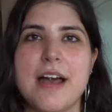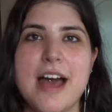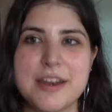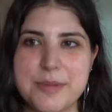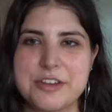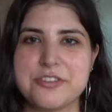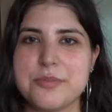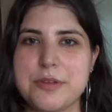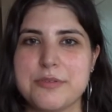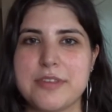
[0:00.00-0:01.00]
animation
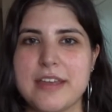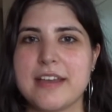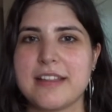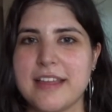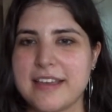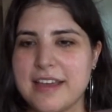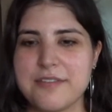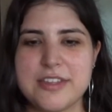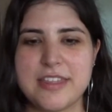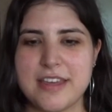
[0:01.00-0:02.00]
music, like
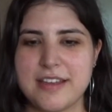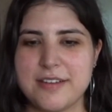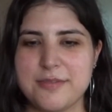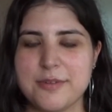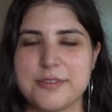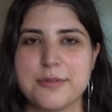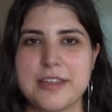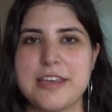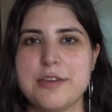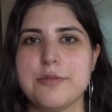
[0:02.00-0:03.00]
everything was really
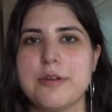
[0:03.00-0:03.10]
cute.